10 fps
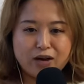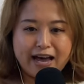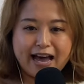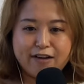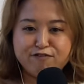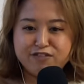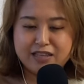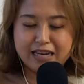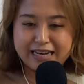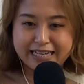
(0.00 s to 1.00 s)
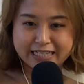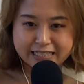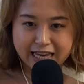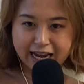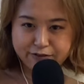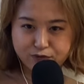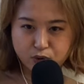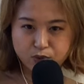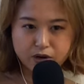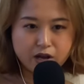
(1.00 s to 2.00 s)
have the latest
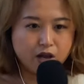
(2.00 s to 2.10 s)
iPhone